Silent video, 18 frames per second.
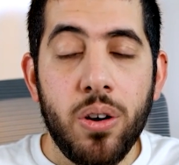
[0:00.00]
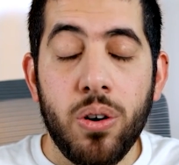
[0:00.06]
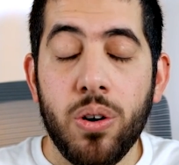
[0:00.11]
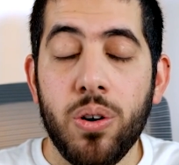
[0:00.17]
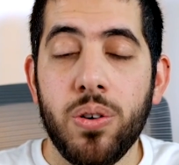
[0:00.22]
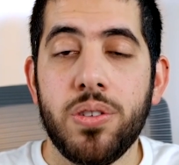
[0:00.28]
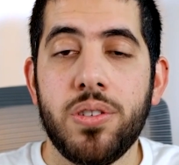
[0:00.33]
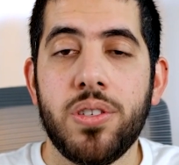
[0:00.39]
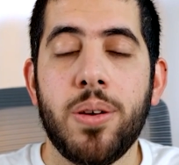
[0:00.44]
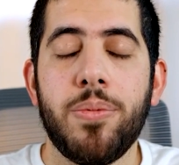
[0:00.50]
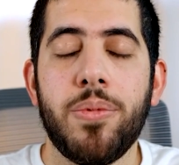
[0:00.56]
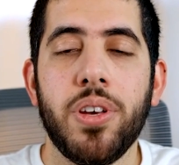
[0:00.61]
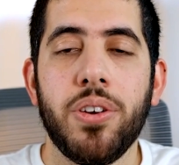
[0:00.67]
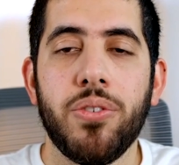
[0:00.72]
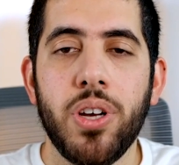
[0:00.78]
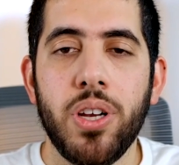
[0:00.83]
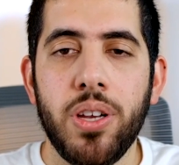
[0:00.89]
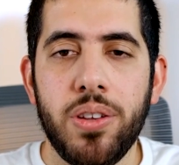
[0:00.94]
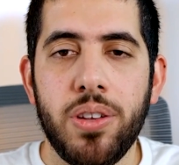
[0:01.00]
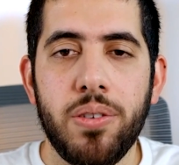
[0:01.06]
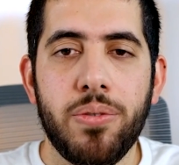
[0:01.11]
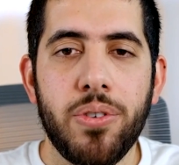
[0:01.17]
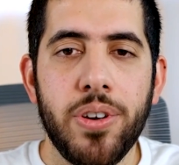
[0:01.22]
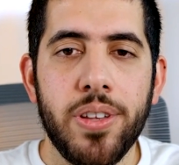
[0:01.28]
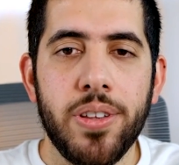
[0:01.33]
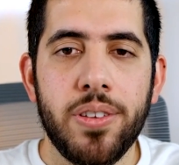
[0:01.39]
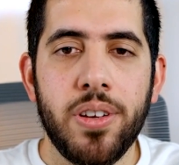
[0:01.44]
Oh, it's something really
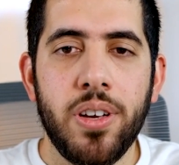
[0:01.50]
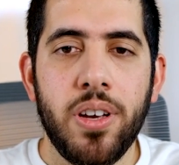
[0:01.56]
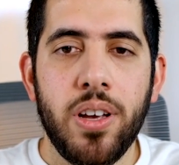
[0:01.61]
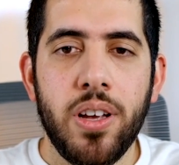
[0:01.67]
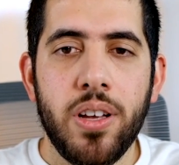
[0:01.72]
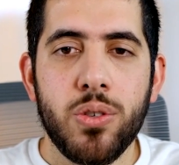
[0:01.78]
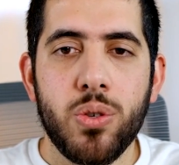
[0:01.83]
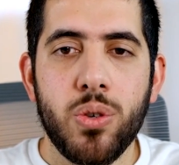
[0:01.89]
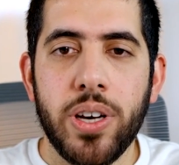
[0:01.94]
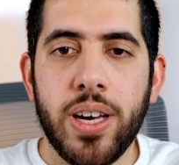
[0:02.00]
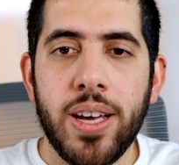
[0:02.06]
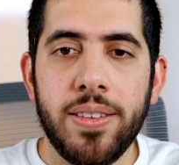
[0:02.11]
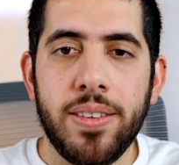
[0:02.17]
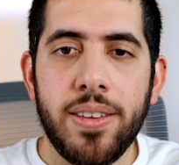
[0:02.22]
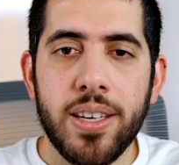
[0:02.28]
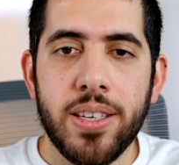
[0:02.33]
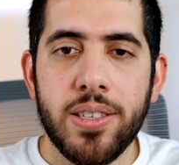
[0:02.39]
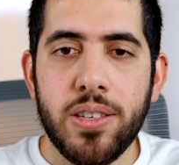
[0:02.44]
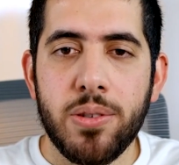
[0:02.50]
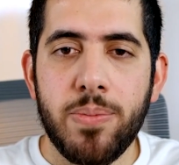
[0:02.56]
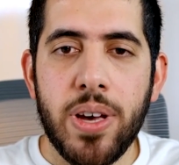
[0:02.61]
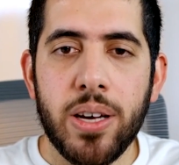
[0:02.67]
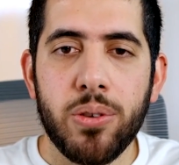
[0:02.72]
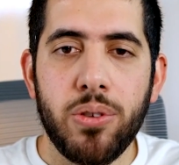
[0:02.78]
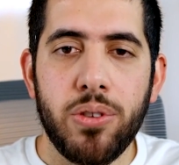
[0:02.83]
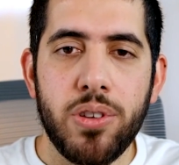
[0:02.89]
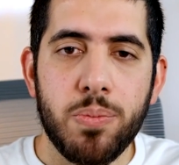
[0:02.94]
different. So again, takes us
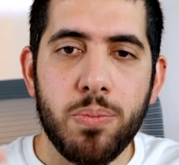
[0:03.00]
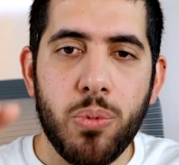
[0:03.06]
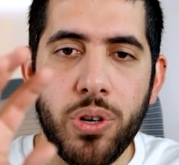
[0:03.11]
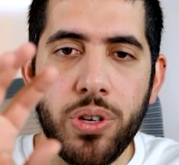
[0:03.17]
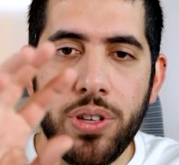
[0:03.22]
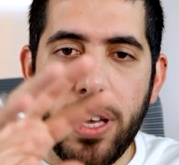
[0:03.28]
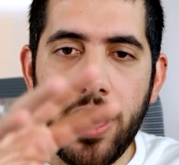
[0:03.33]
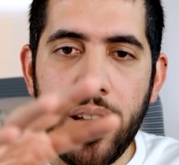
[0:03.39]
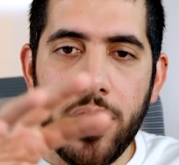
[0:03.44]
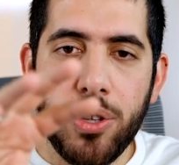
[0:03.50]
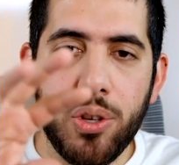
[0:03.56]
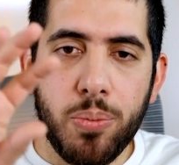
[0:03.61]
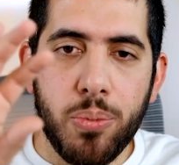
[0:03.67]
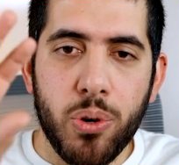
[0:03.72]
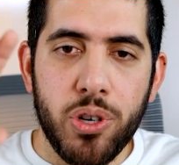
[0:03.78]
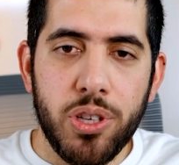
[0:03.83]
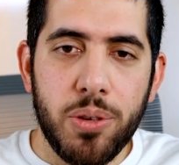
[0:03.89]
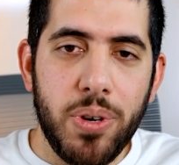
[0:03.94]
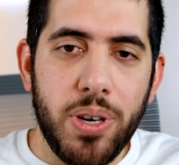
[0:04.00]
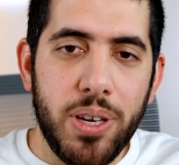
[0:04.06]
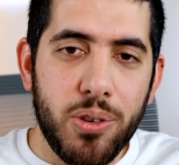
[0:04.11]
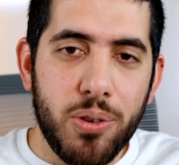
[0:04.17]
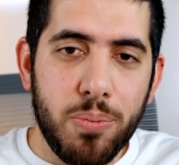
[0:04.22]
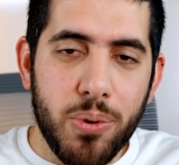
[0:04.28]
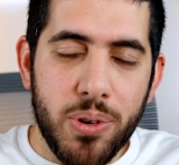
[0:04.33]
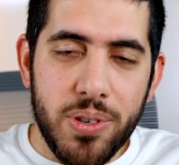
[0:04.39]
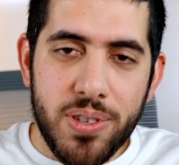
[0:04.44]
back to this point A to point B
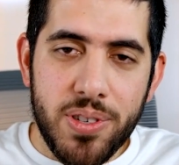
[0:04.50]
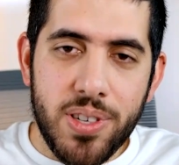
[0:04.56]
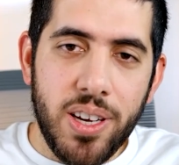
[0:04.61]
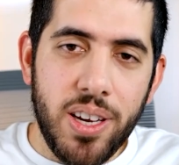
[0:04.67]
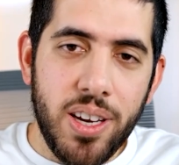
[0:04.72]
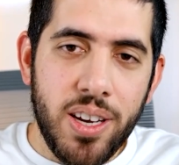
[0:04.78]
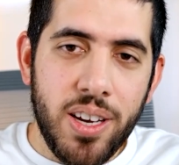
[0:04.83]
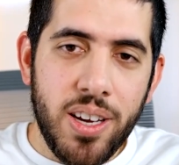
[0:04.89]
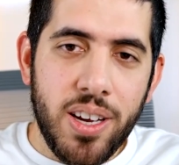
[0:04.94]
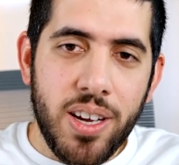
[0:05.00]
to point C